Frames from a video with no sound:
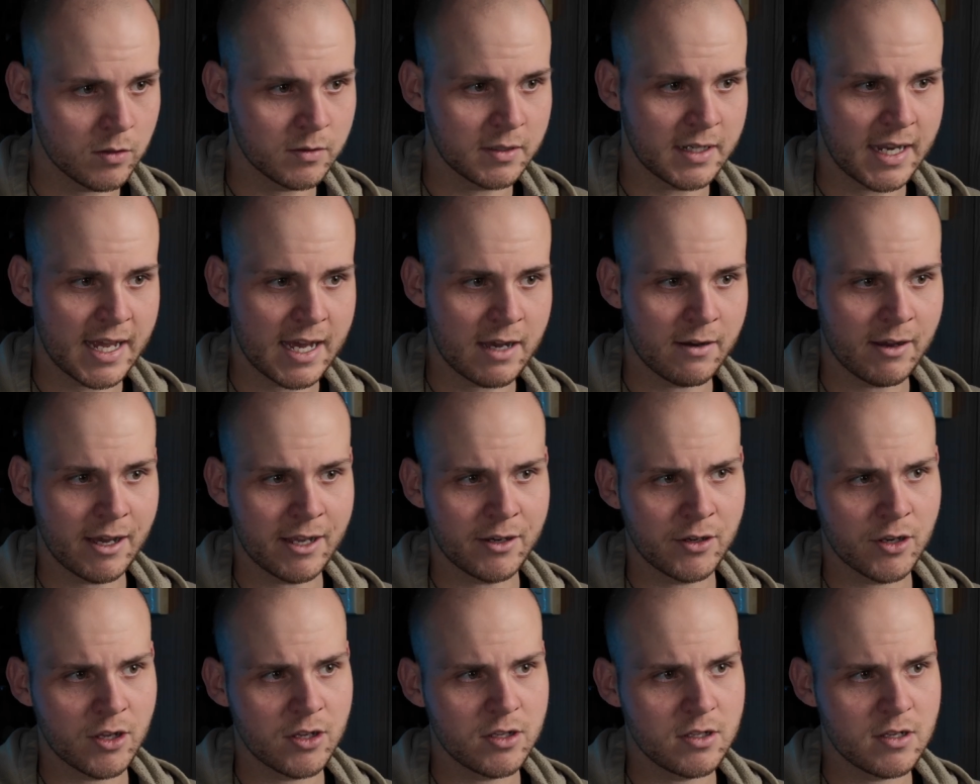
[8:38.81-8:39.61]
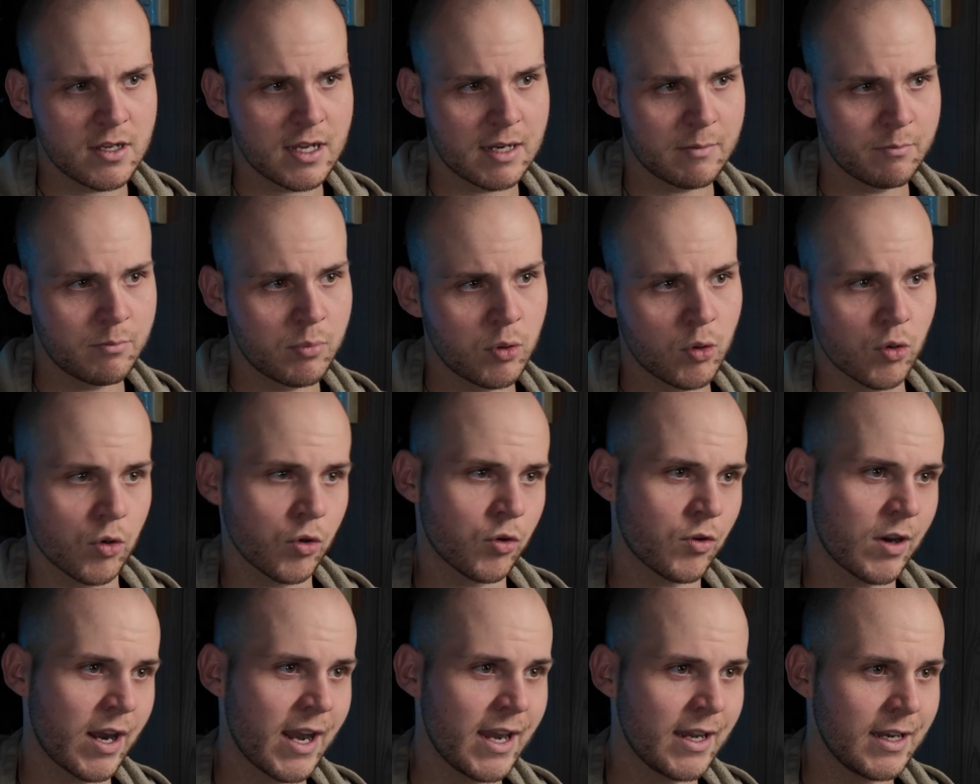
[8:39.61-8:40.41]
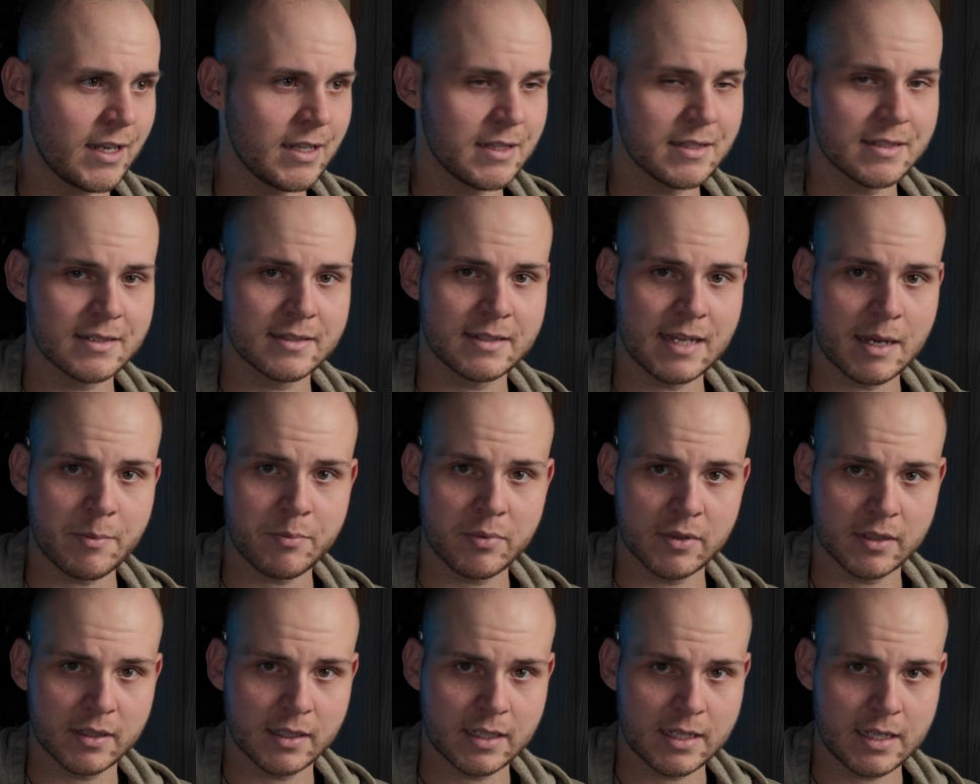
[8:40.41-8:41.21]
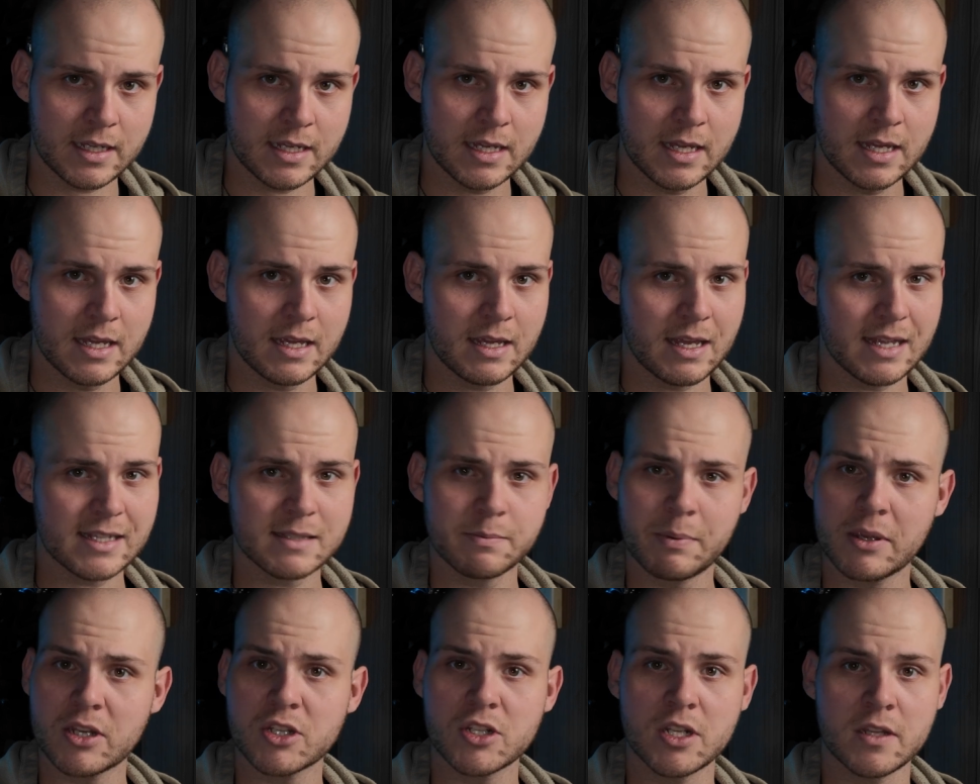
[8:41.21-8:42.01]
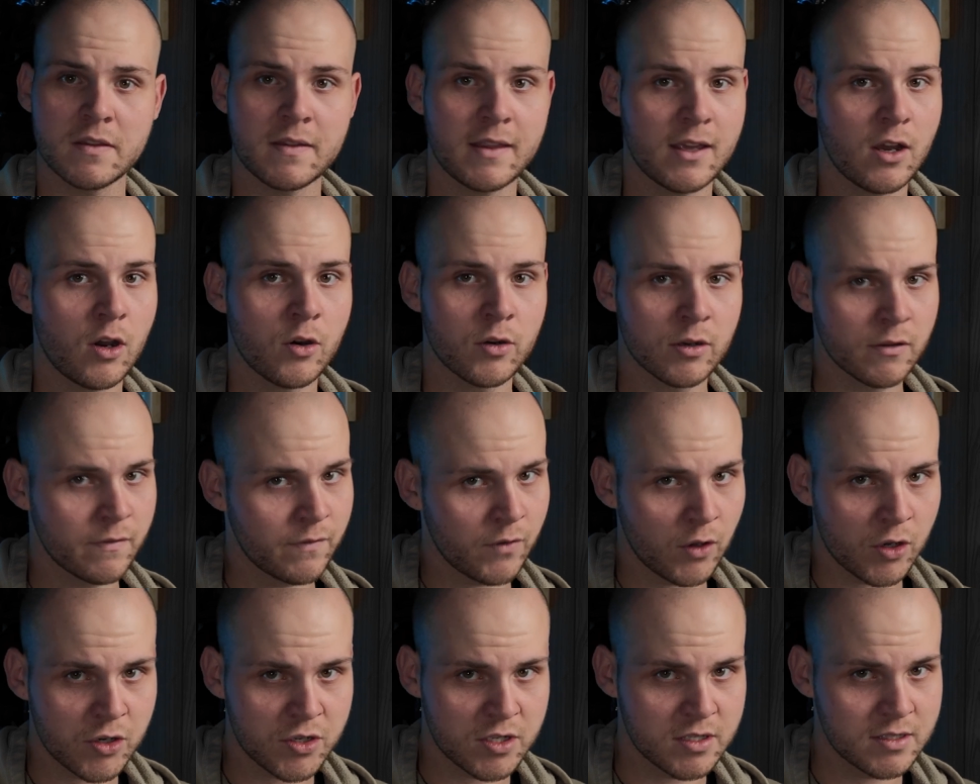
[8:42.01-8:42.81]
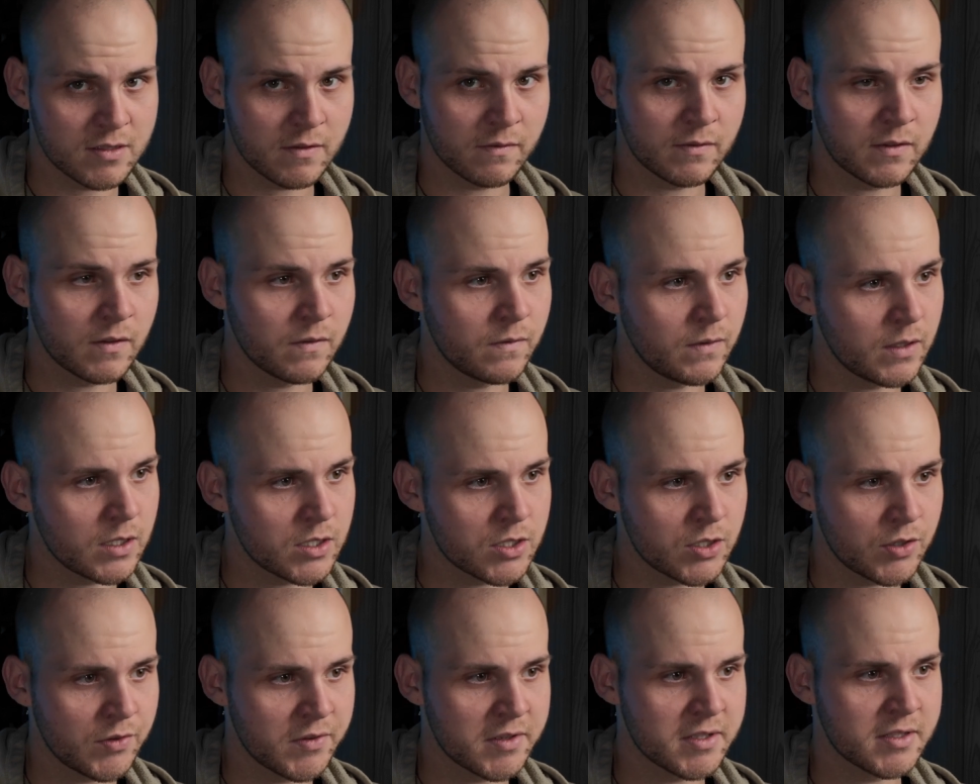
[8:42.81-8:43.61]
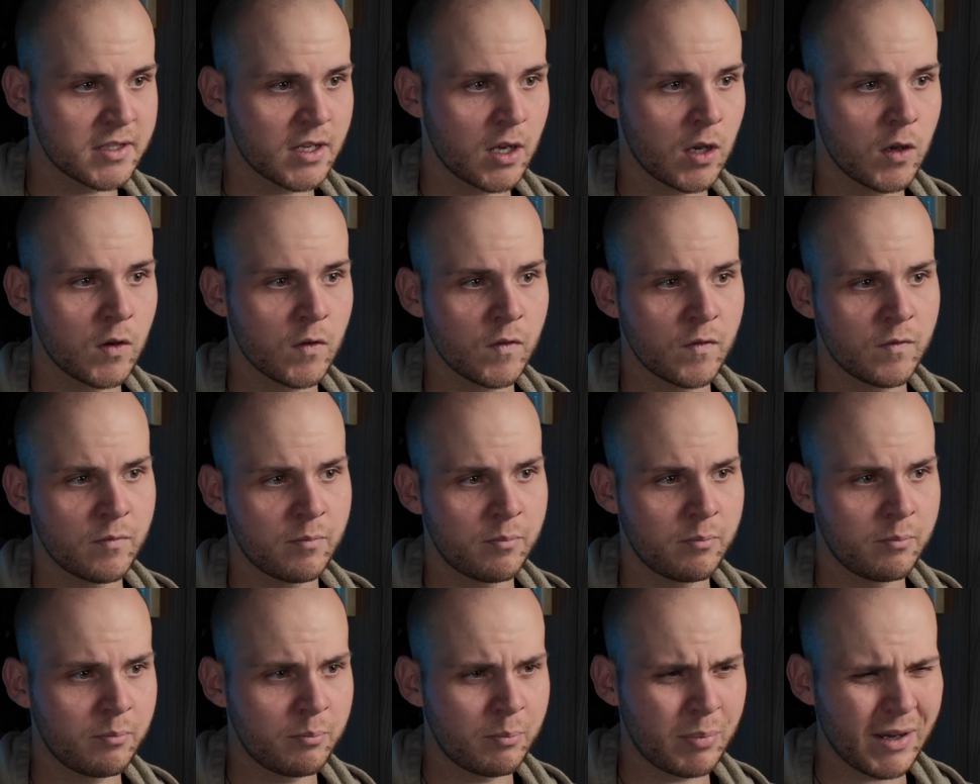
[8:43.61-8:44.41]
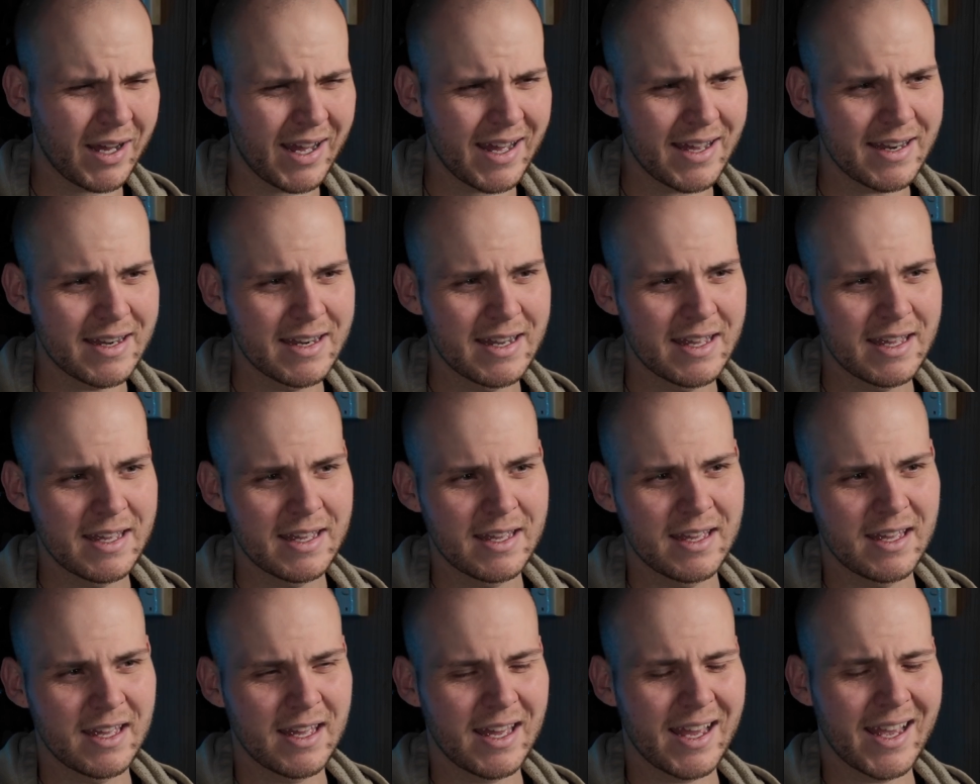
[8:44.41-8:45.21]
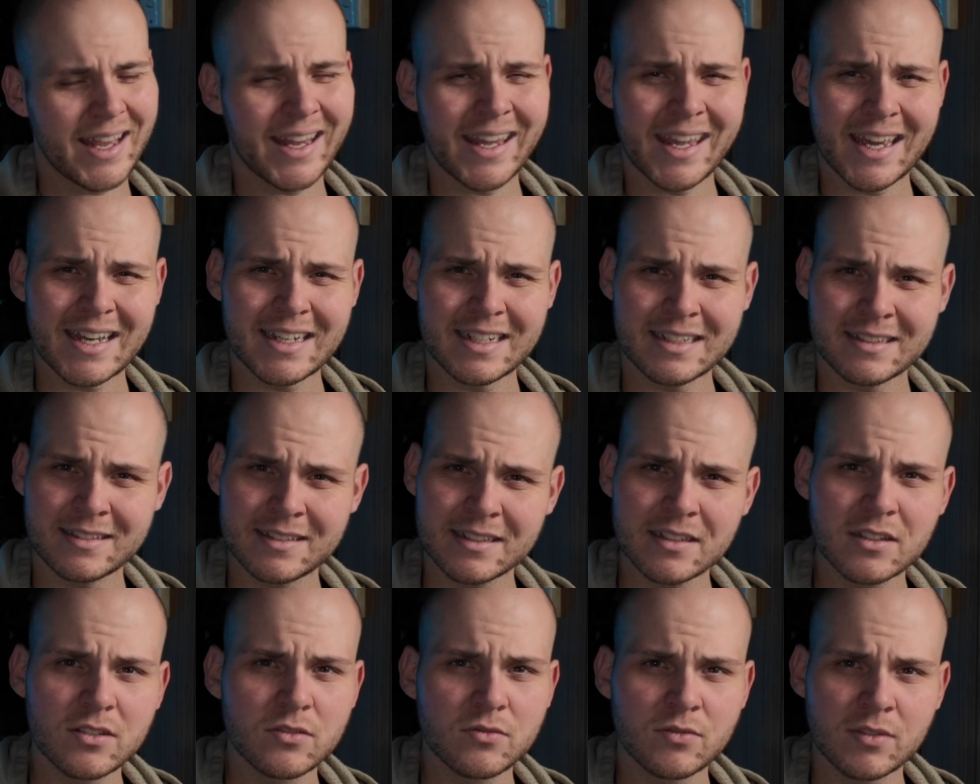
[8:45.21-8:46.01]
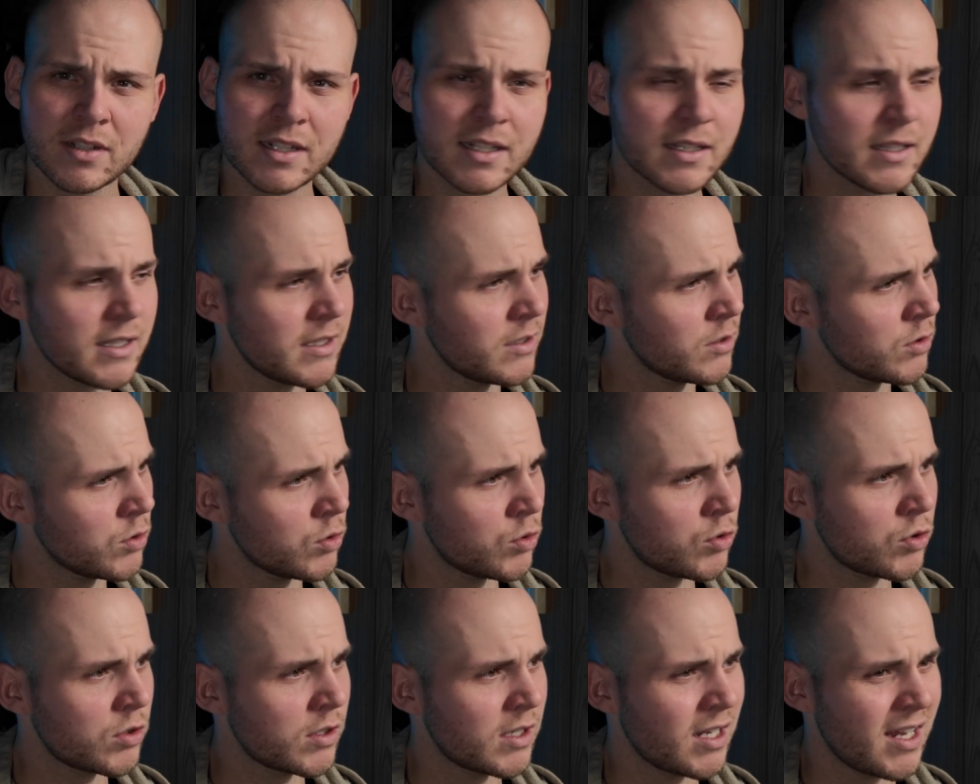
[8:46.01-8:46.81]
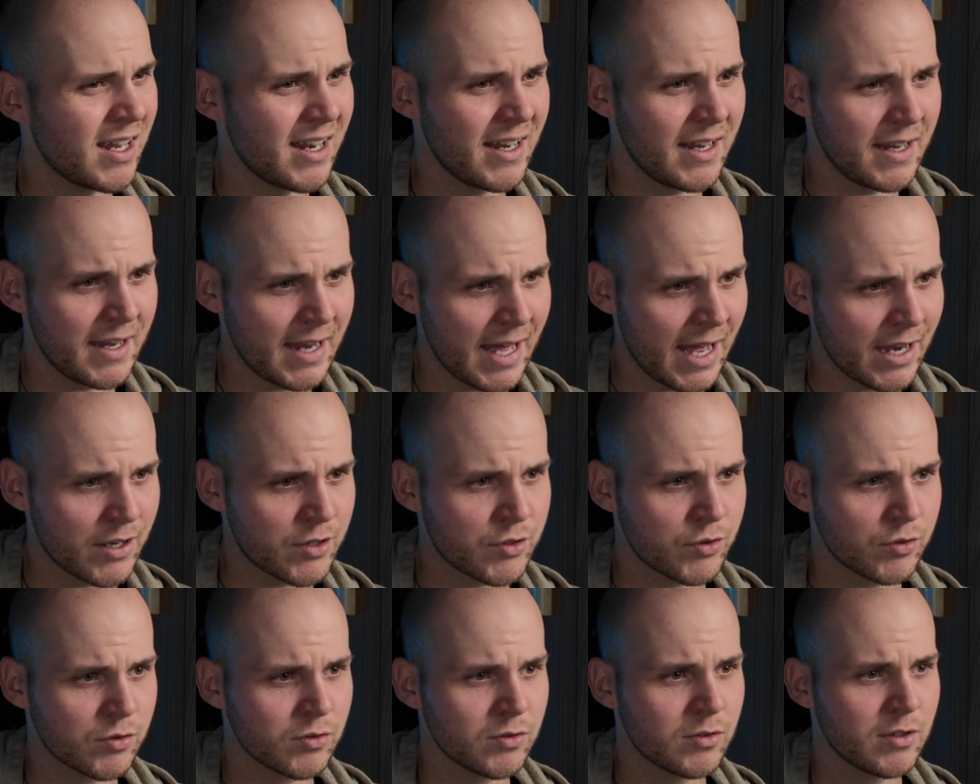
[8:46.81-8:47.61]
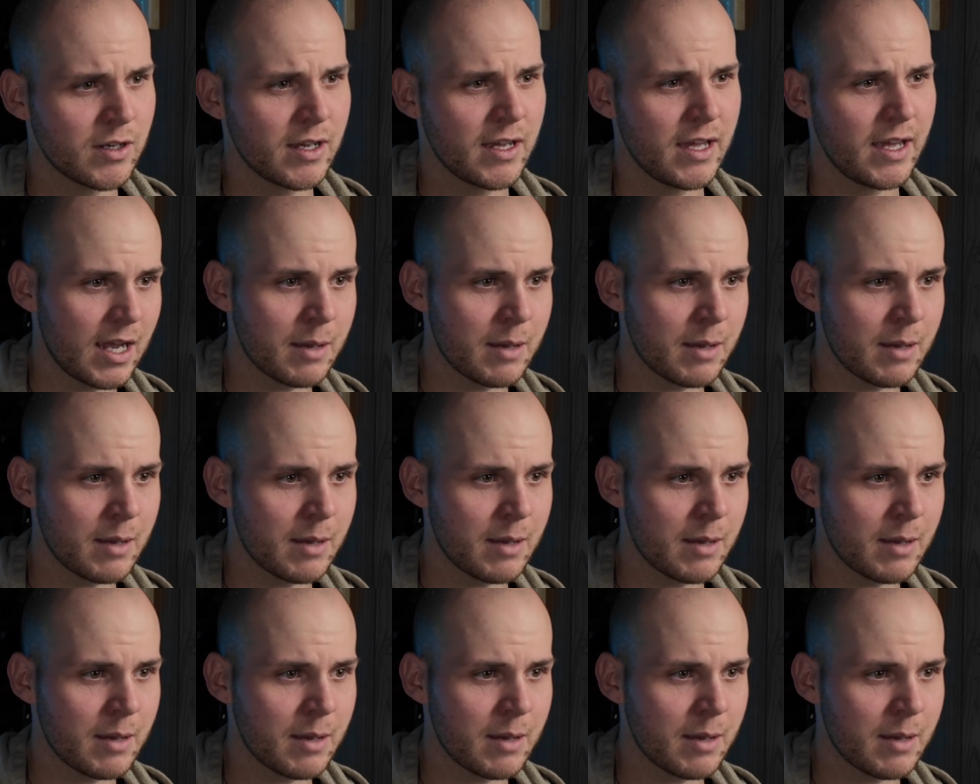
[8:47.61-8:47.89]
Now, I know you can put grain in separately, especially in the older versions of DaVinci Resolve, but again, it didn't really look natural.